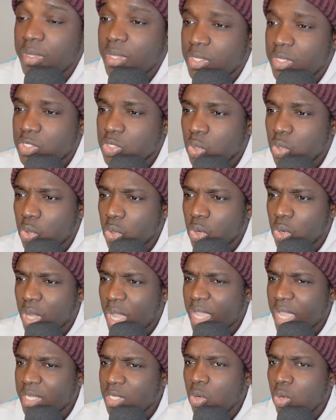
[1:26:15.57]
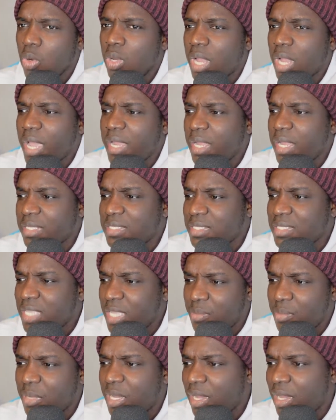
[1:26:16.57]
So I don't like that
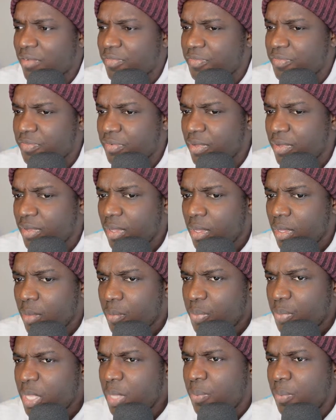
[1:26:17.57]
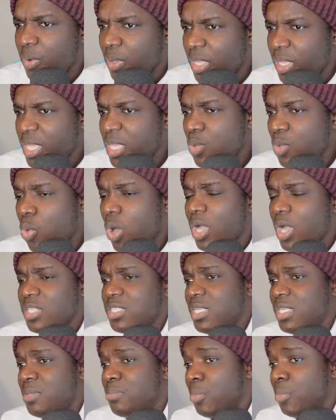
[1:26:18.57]
stigma of people he
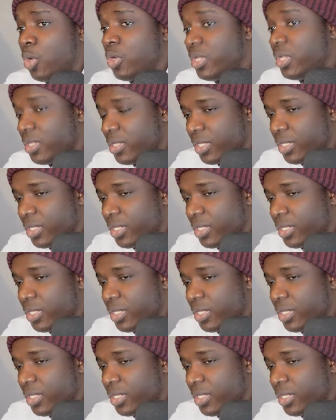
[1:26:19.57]
wanted money.